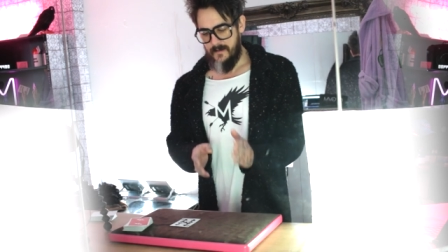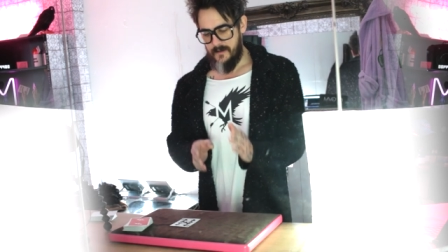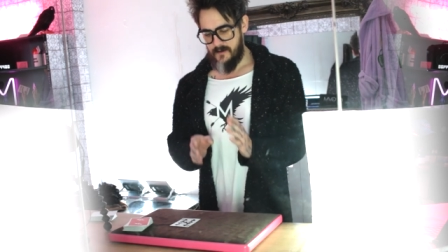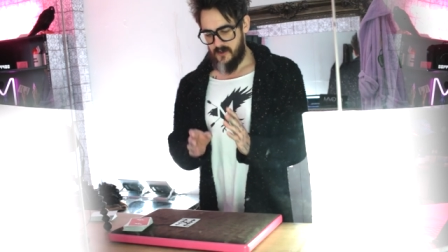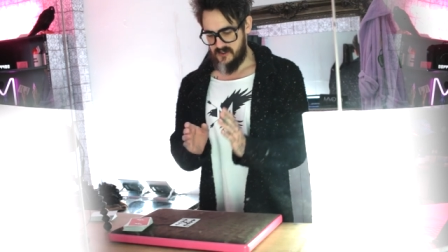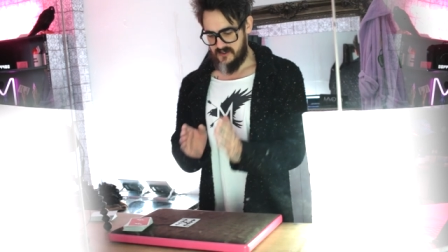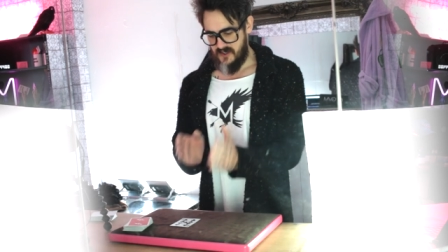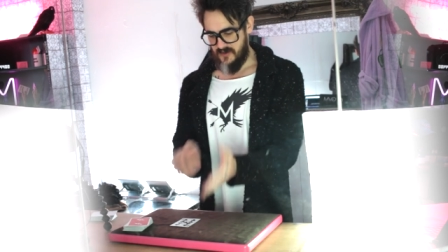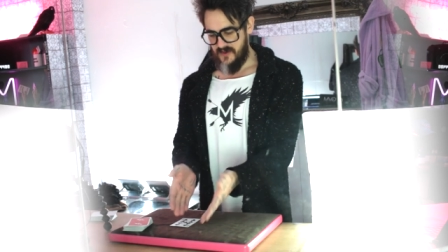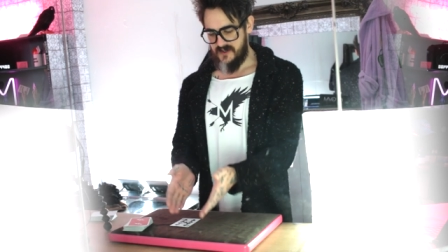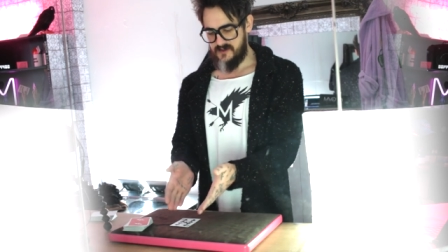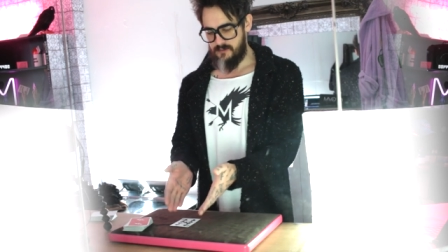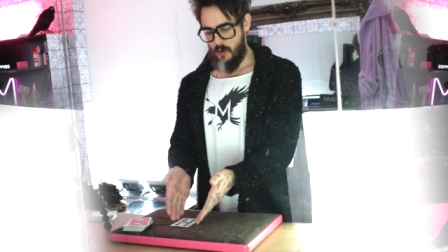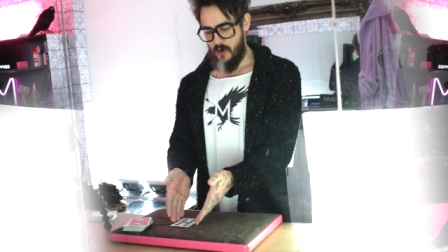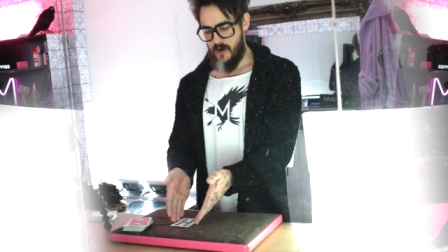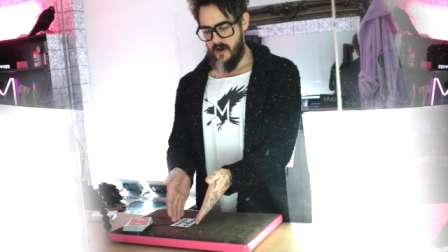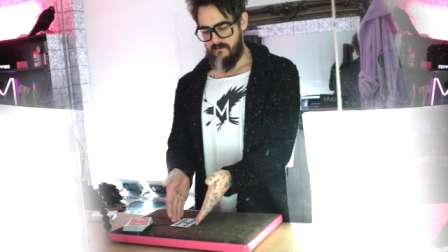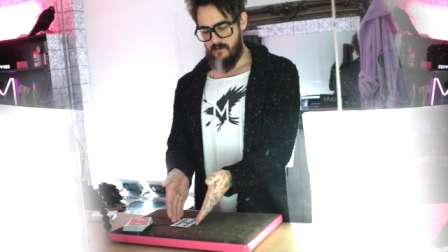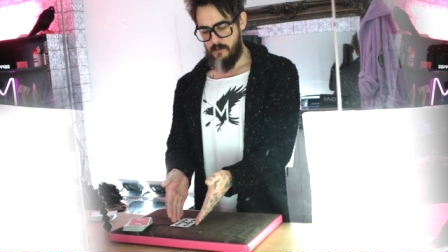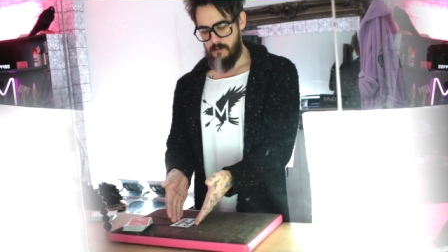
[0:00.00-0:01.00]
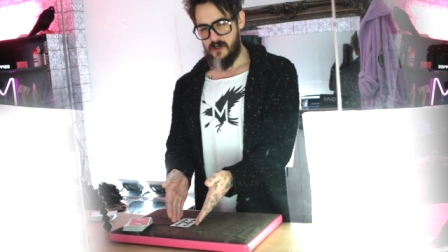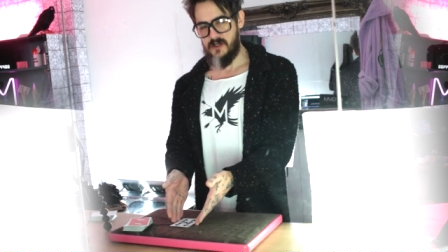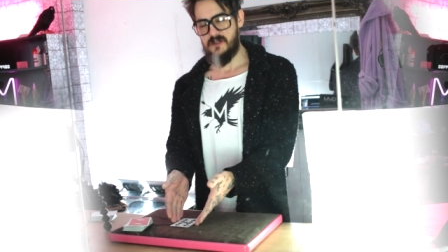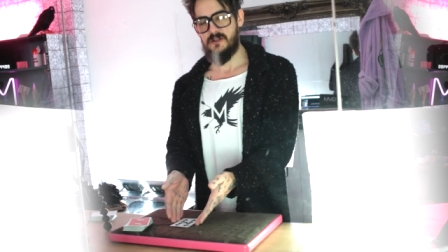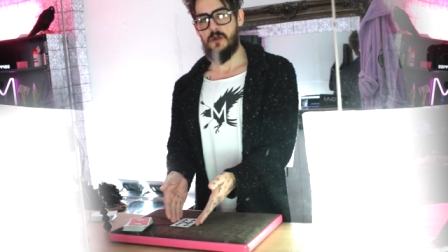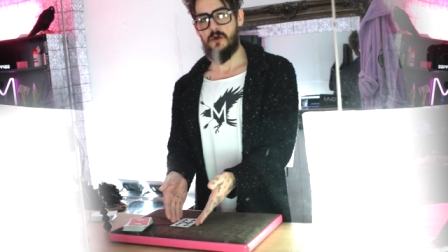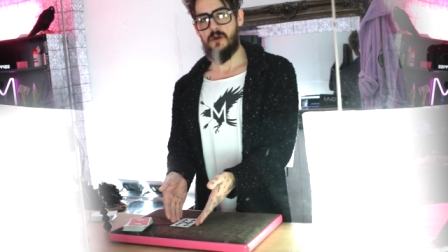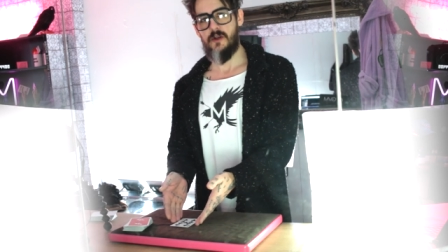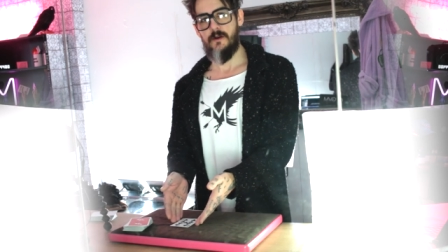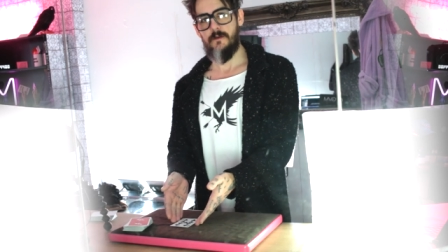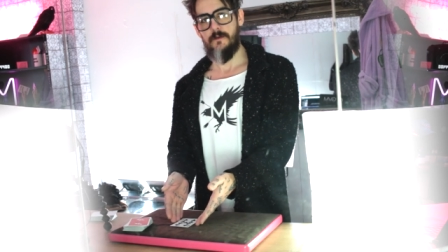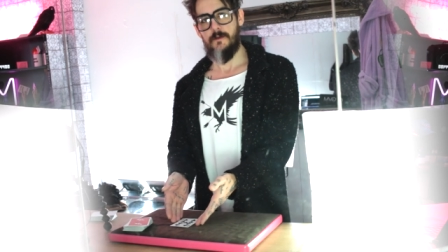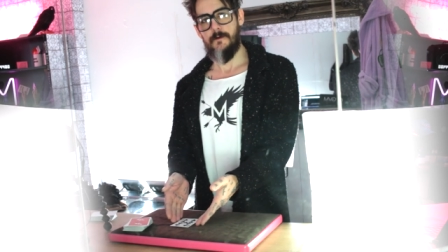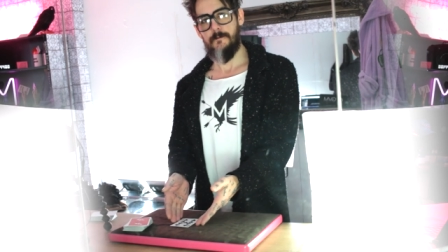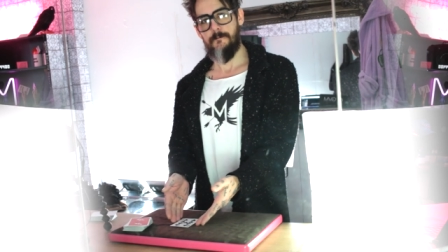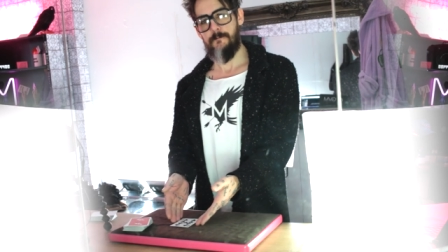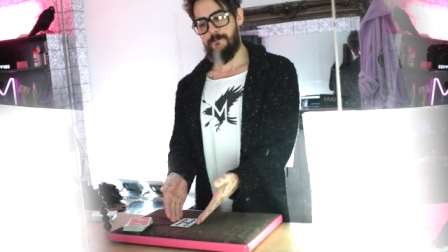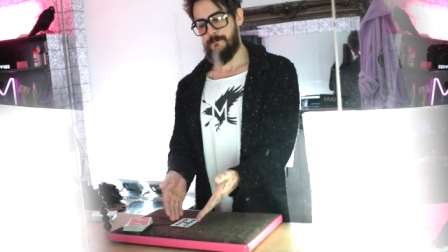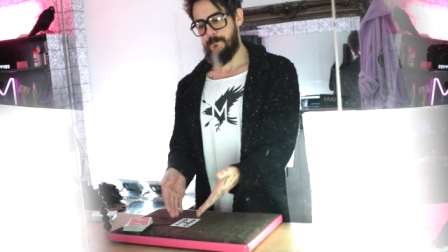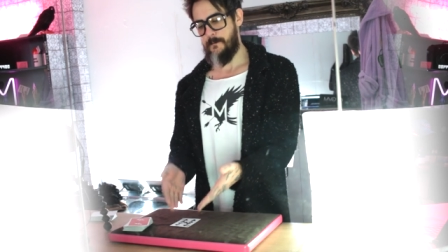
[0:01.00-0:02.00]
Because at this point, everybody's looking at
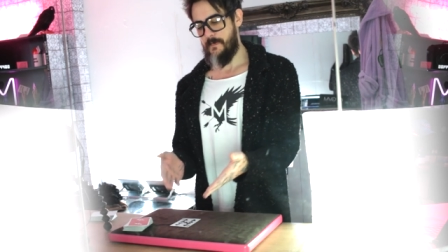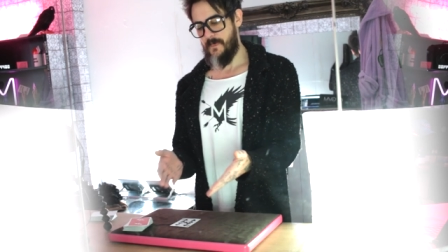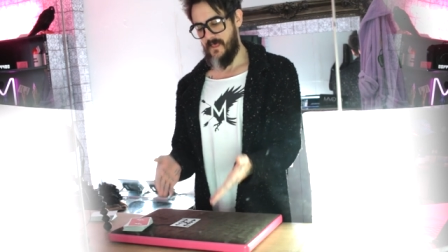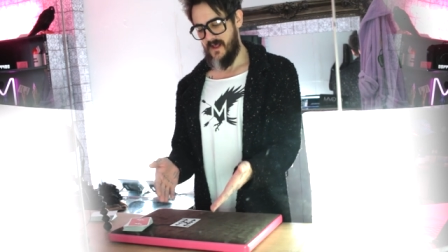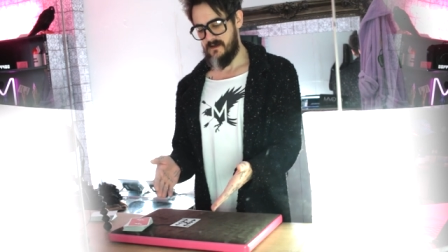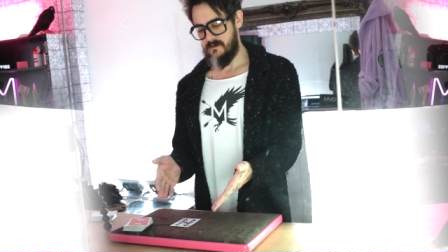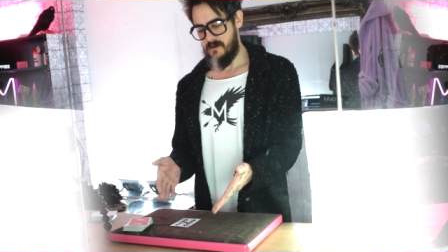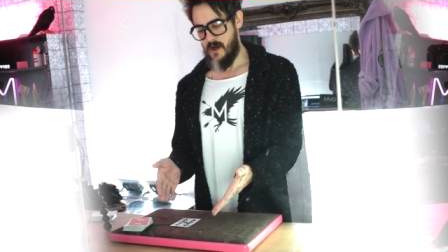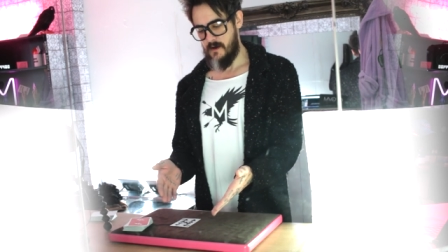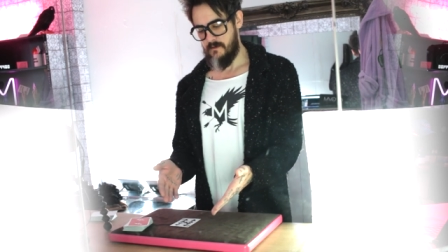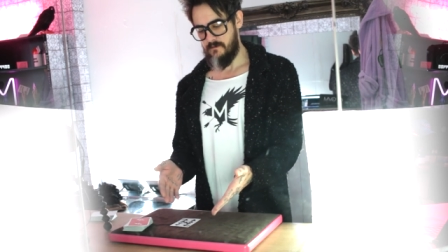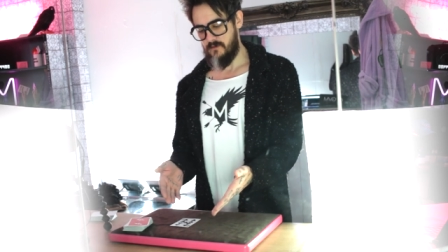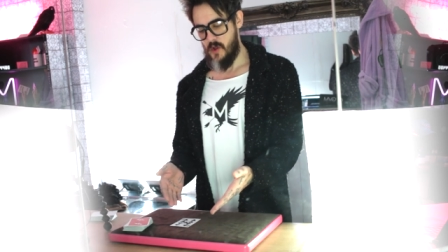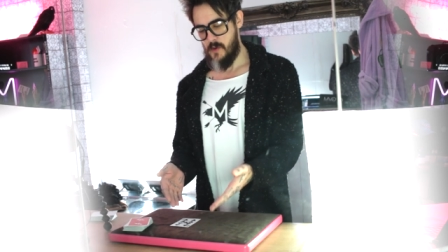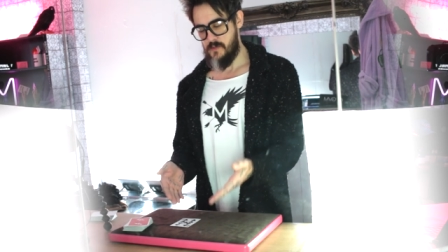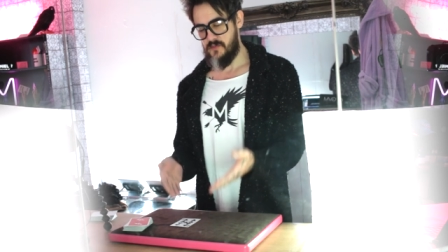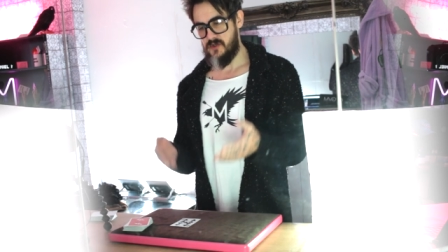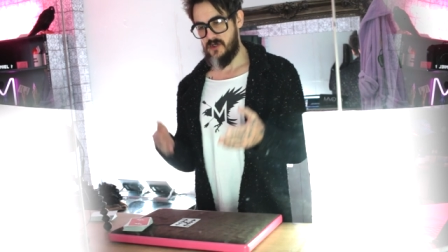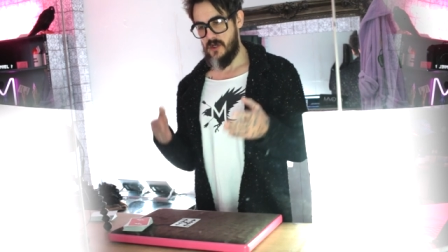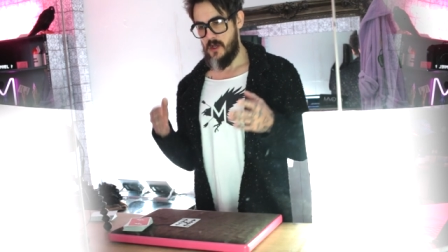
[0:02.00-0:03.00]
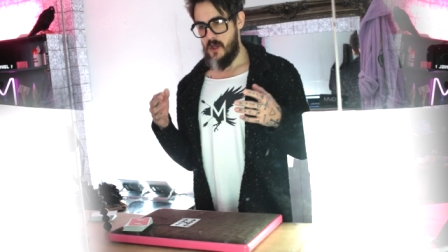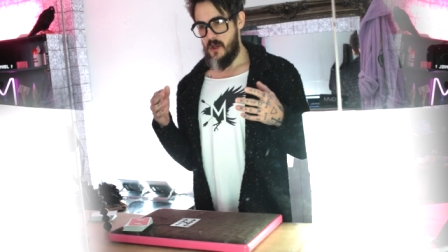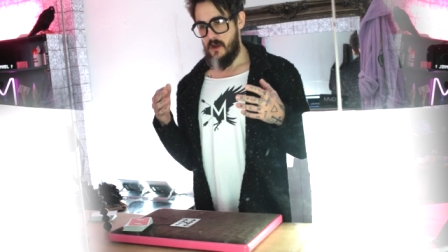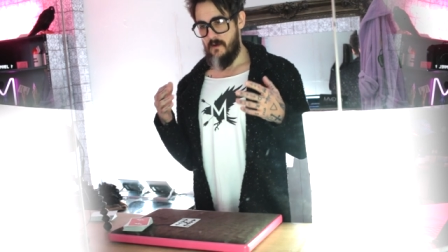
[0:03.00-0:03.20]
the nine of clubs.